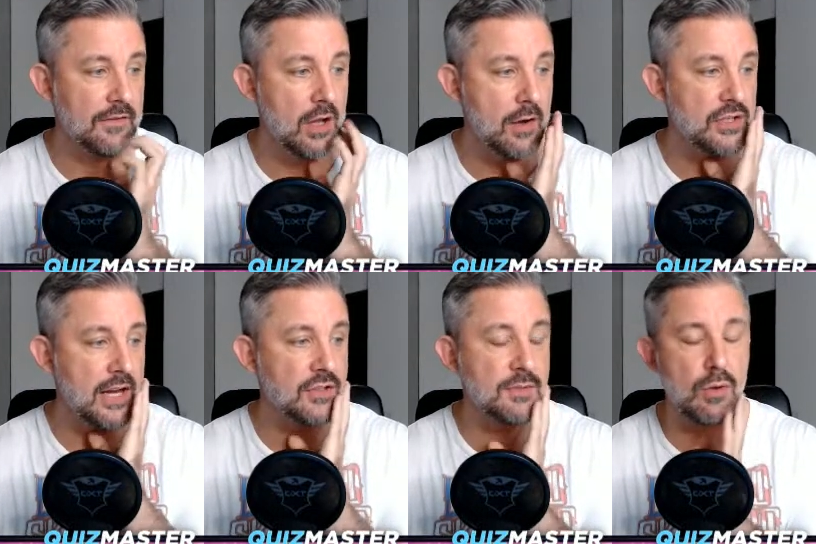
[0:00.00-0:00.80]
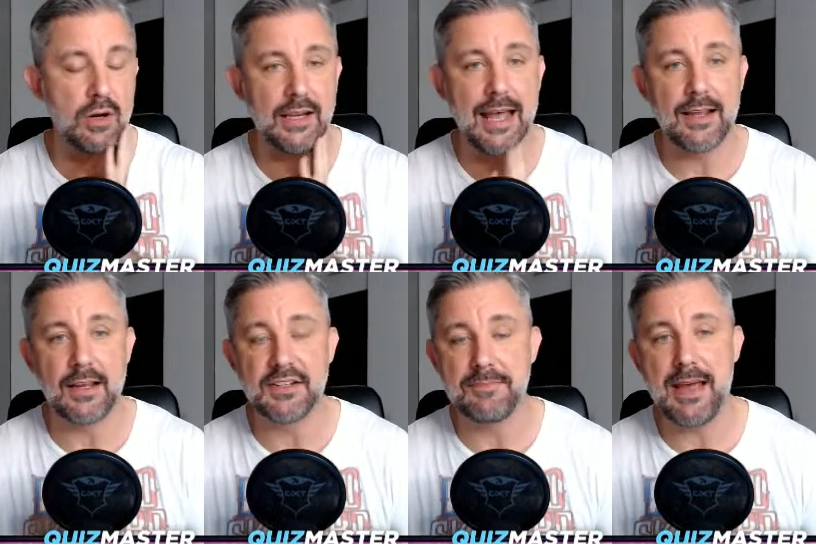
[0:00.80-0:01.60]
The Irish actress Bronagh
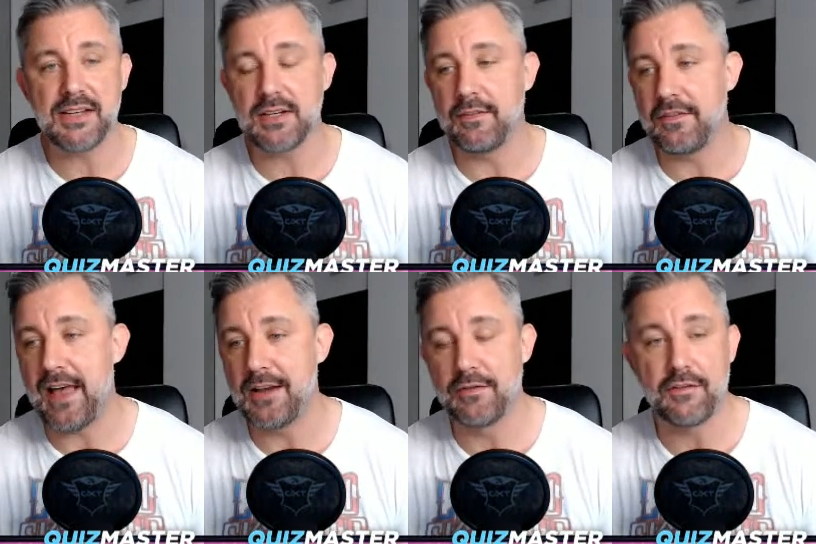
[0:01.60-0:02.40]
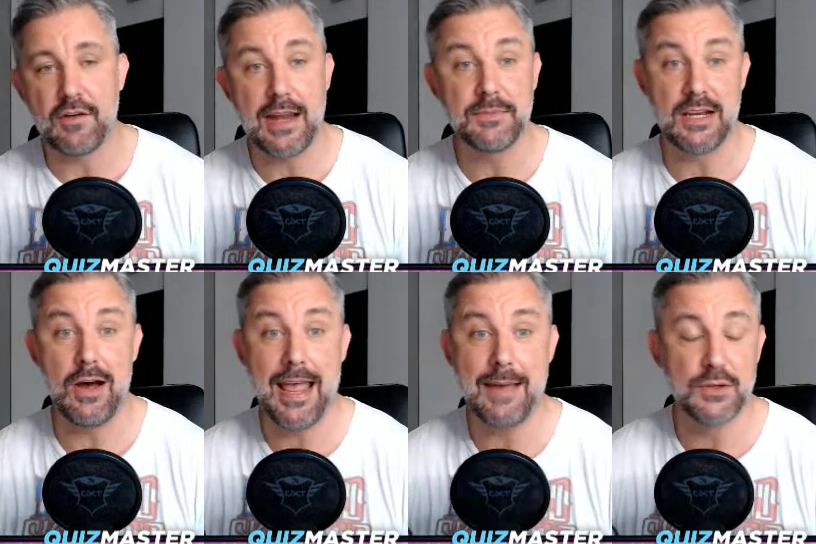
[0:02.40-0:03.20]
Gallagher is a massive fan of the Frames, and
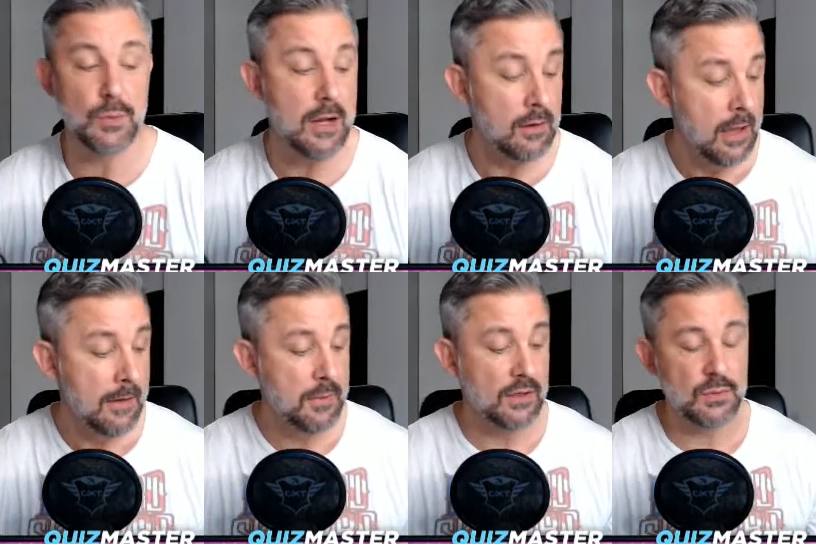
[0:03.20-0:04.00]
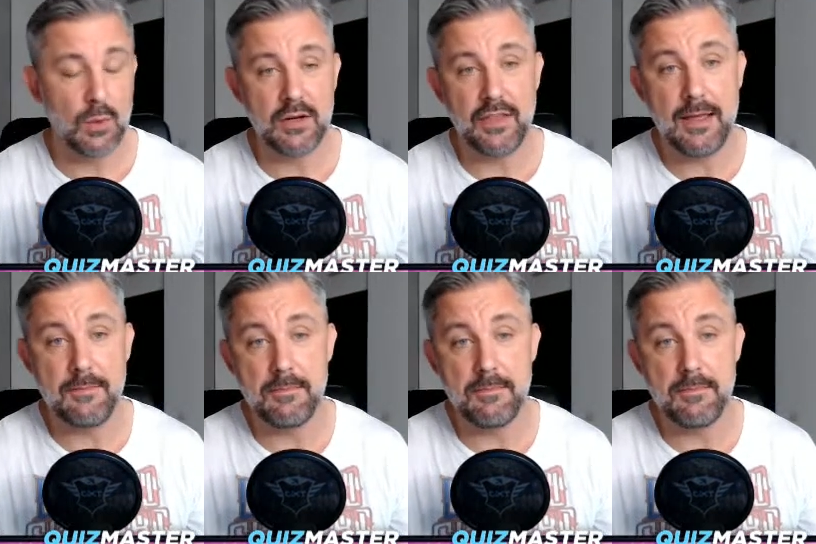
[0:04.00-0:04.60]
I am as well, because one of their